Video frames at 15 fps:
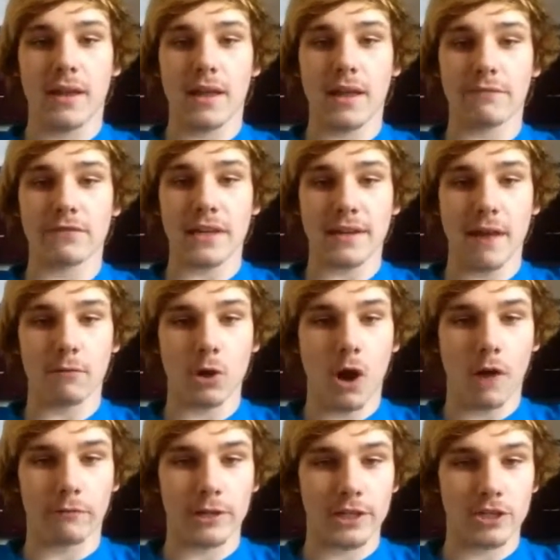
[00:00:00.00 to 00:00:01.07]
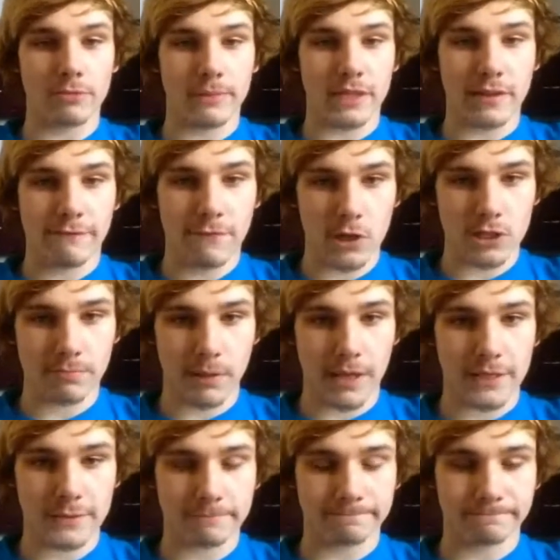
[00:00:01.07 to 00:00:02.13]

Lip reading: if they never offered it to me in the first place.